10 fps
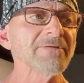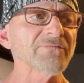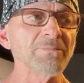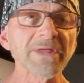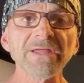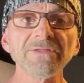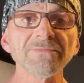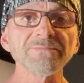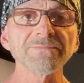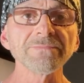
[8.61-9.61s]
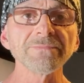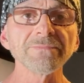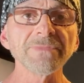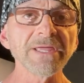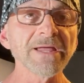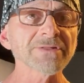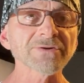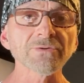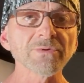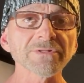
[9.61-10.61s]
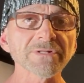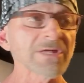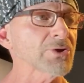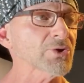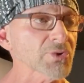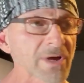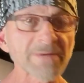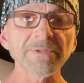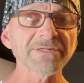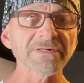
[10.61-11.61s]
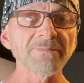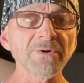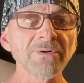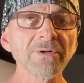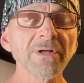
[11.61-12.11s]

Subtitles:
For me, the answer was incredibly simple.